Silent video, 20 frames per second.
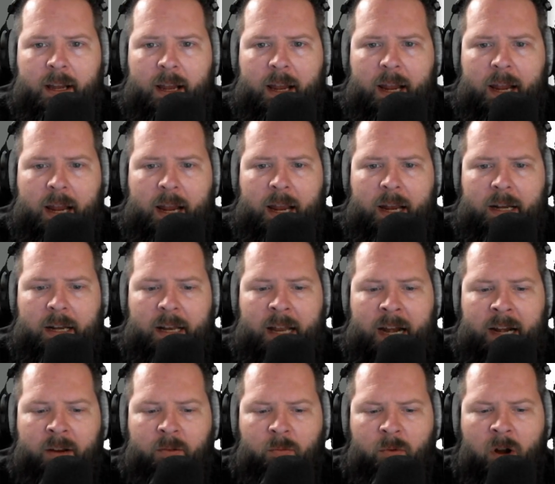and
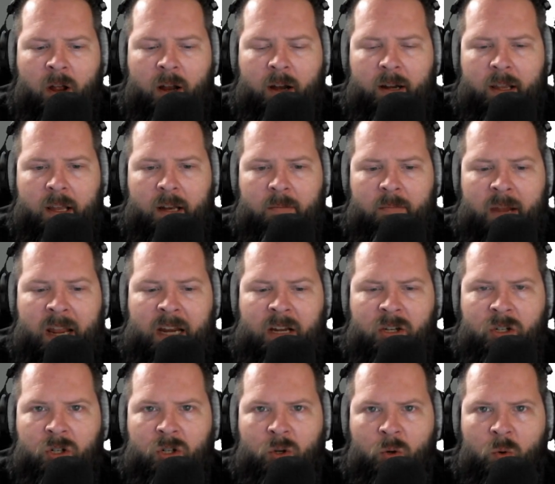let it run and make
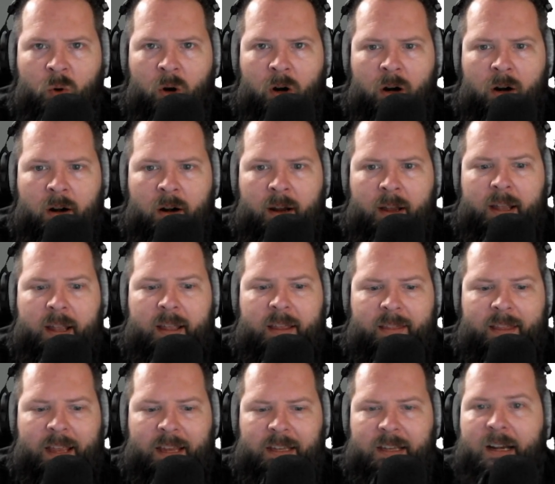sure
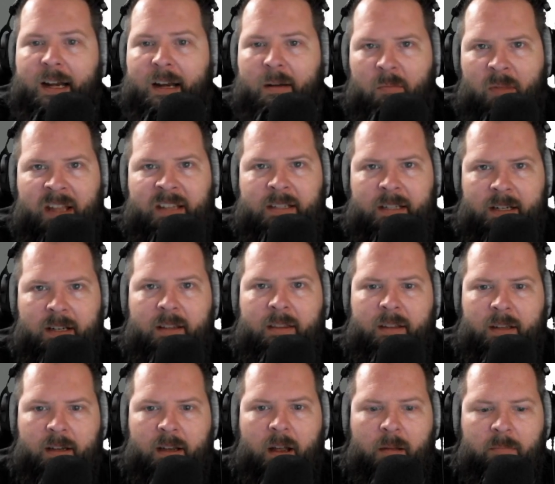that you didn't mess
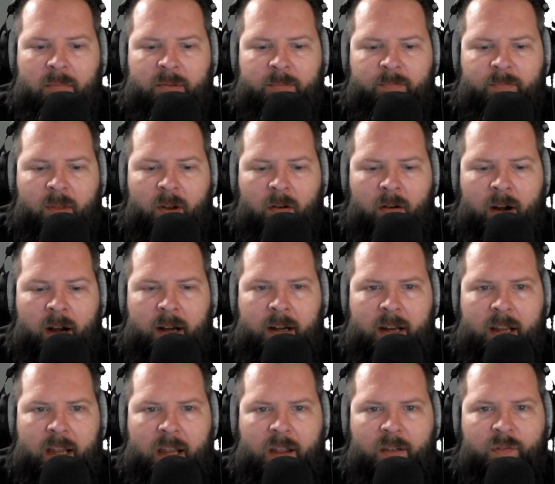anything up, all
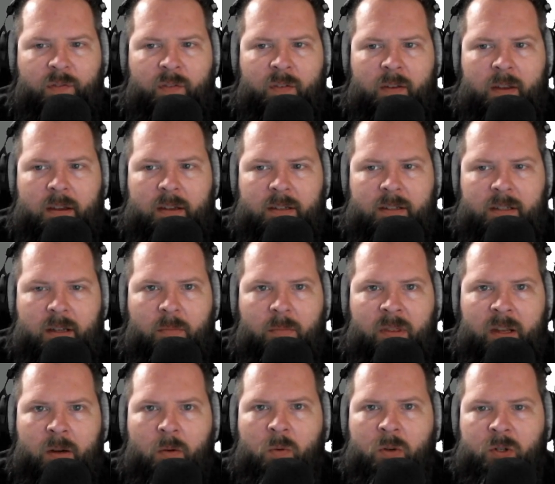right? If
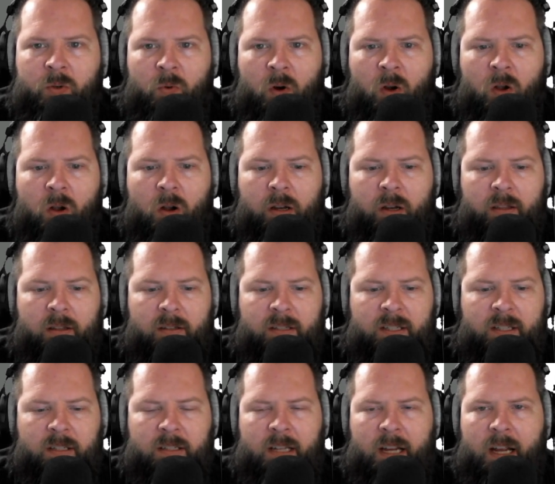something was wrong in the
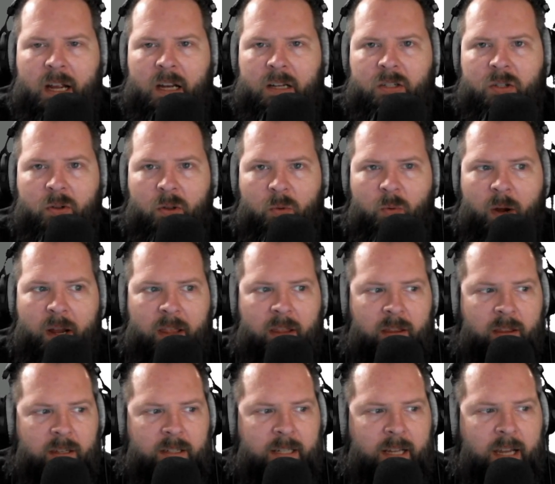syntax or the way that
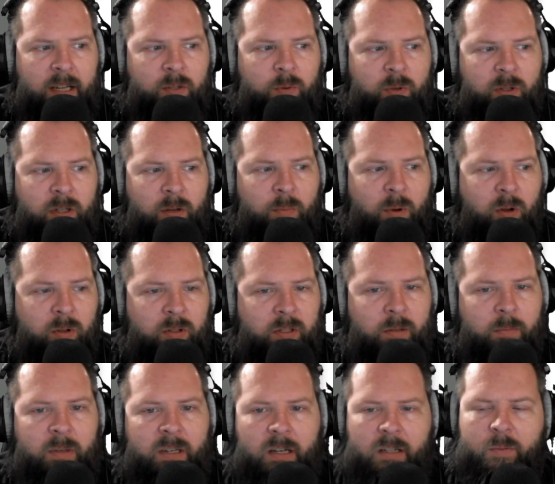the text was supposed to
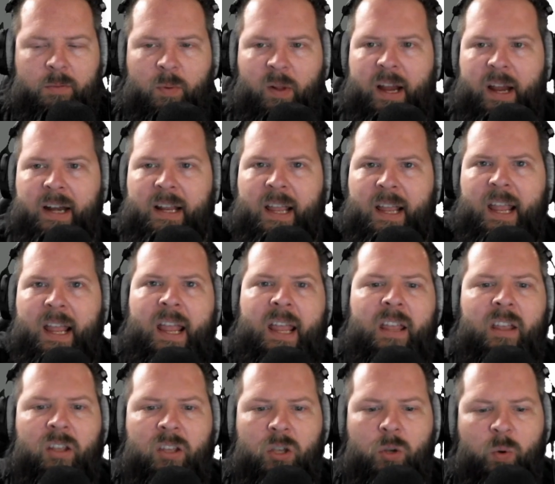be displayed,
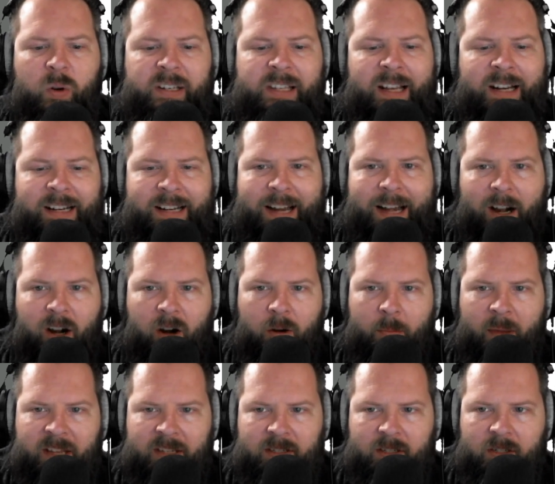you would get an error
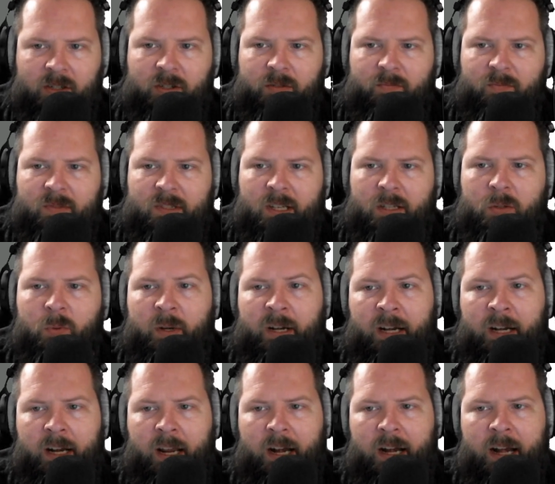message. Since we
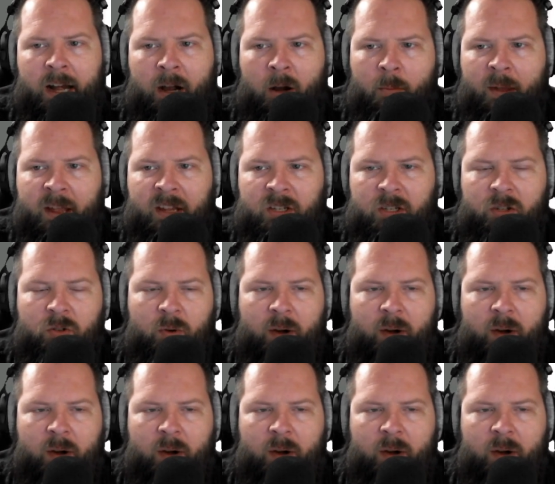didn't get an error message